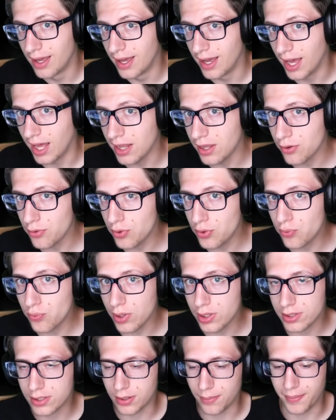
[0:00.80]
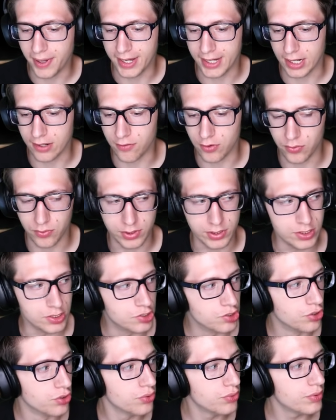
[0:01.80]
Hello and welcome back everyone
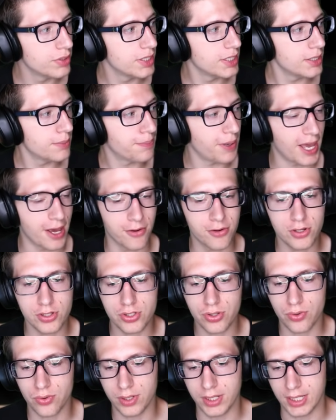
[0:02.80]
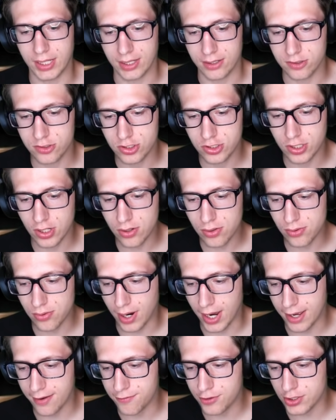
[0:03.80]
to The Powder Toy.
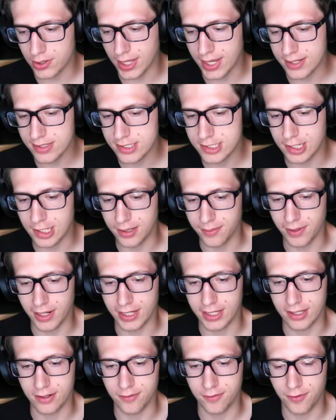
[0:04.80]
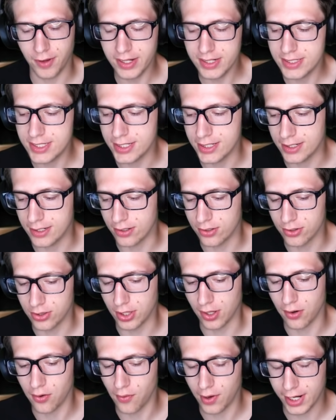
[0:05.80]
So after last time I invented the
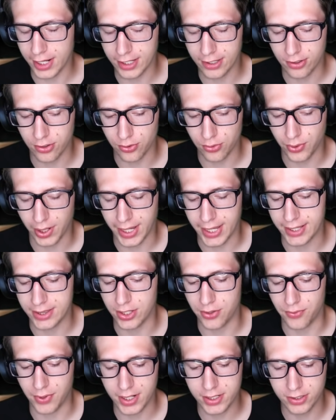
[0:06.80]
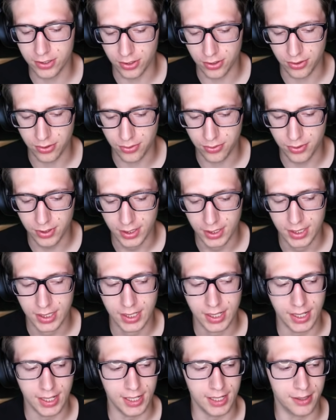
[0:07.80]
Grey Goo and the Red Goo
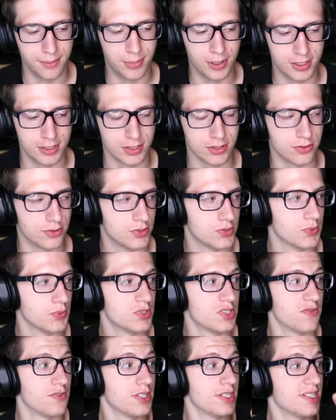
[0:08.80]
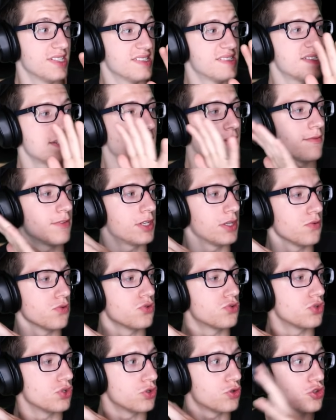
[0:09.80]
particles, which if you didn't see that video you
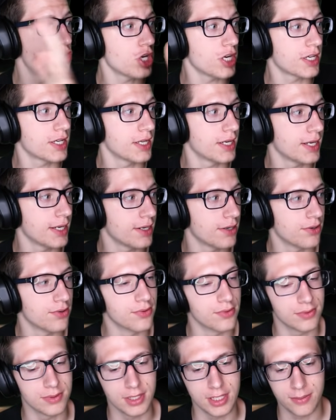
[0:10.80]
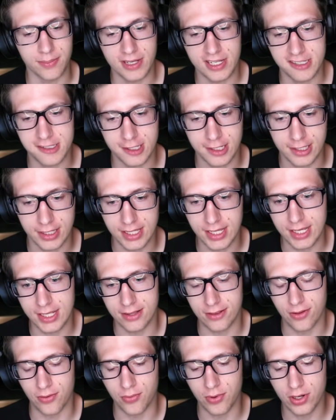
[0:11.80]
should check it out. They basically
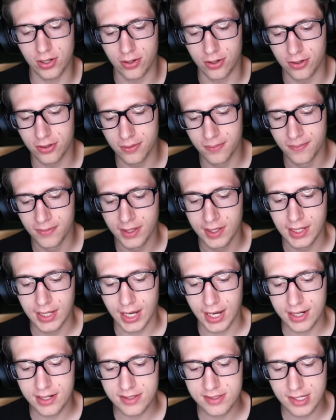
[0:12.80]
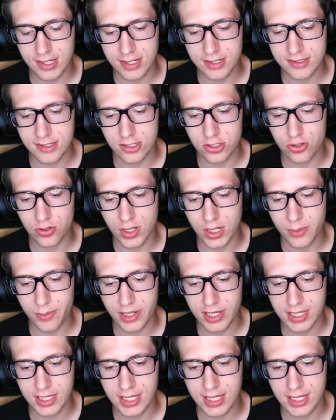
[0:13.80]
eat the world. I decided to try
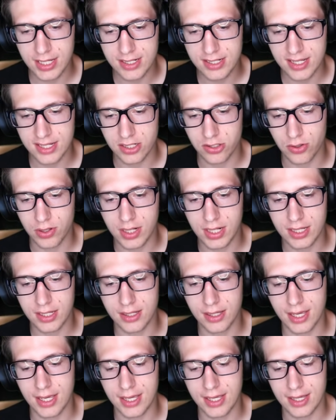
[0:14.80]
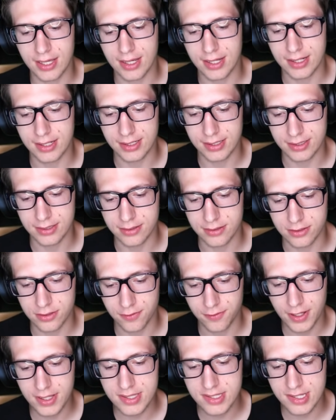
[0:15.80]
my hand at creating a
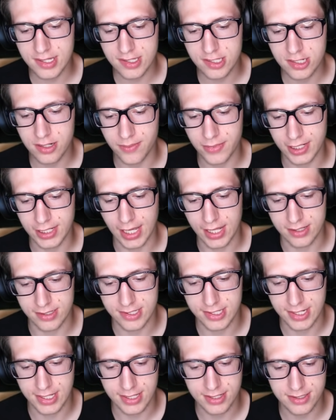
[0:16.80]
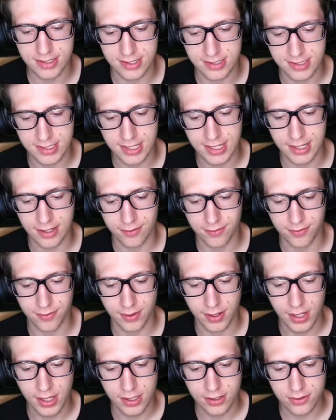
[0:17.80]
defense system against it to see if
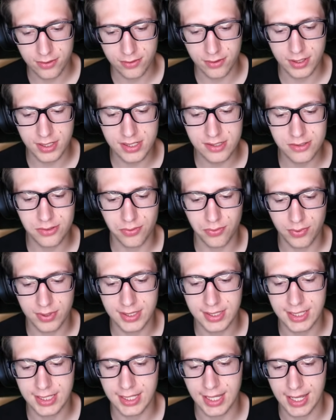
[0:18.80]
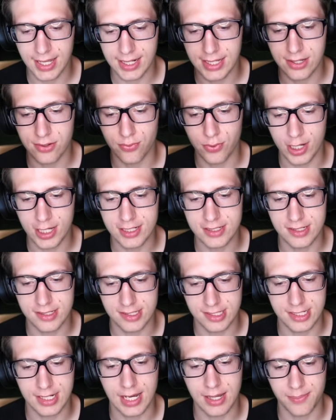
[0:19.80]
there is really any way to
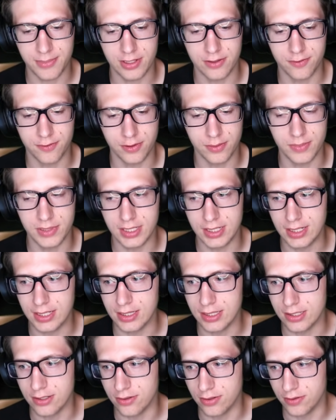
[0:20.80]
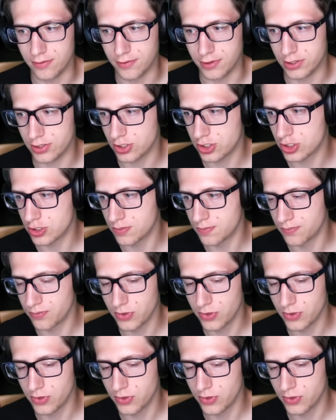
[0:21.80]
stop it from eating the universe.